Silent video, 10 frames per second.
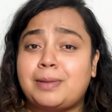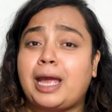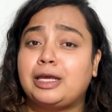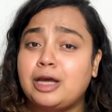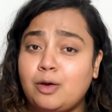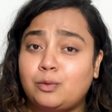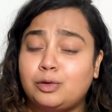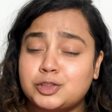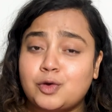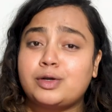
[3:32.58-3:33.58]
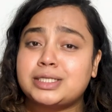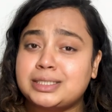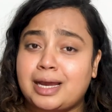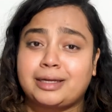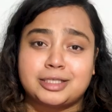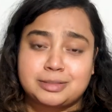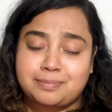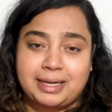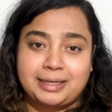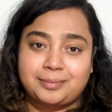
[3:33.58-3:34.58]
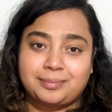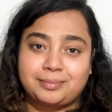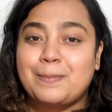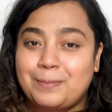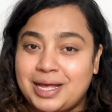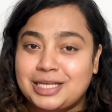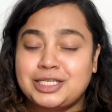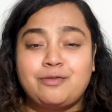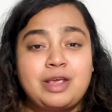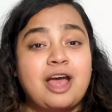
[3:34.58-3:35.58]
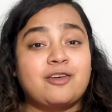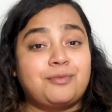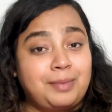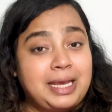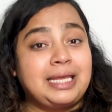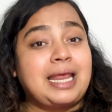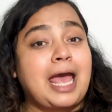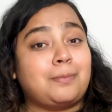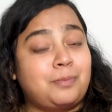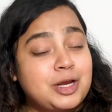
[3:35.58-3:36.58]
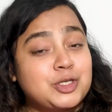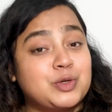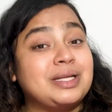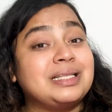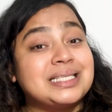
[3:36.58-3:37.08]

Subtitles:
by cold or sinus pain. But if you have pain and pressure in the